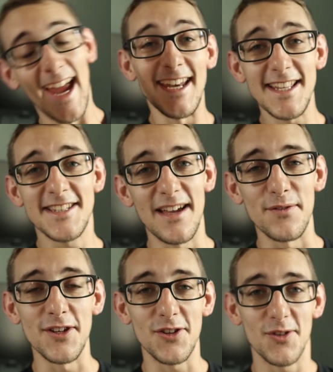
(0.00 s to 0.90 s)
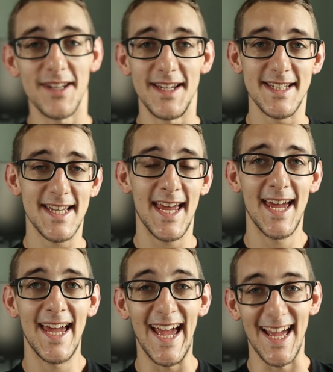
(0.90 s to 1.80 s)
87 degrees
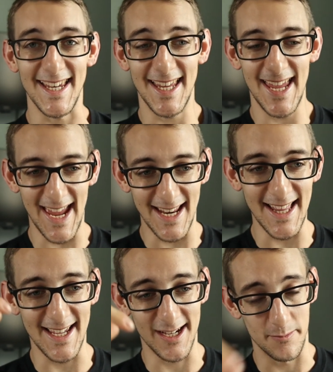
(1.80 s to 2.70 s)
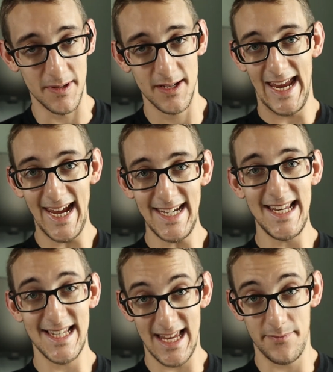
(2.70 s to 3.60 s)
at 8 a.m.
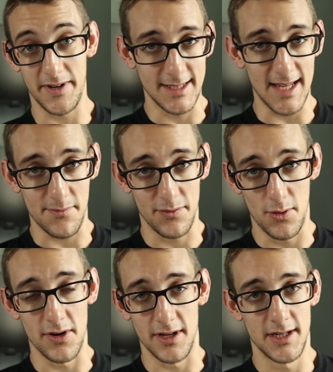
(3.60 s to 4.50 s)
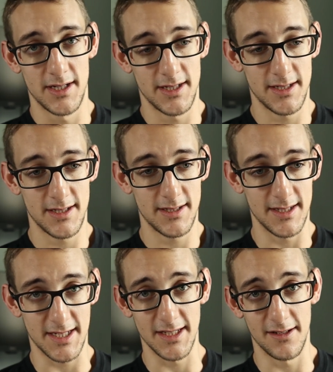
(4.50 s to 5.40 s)
87. This ain't Florida.
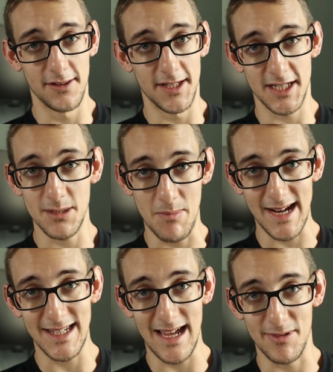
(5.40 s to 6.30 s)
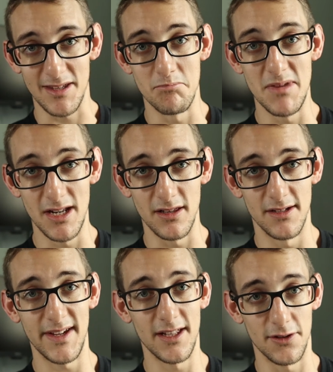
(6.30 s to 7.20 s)
This is literally smack dab in the middle
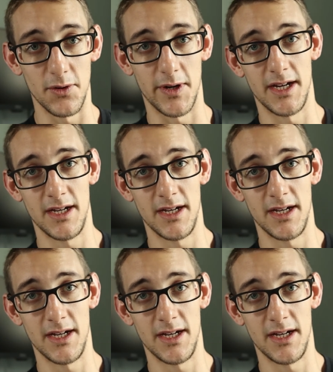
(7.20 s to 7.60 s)
of Illinois.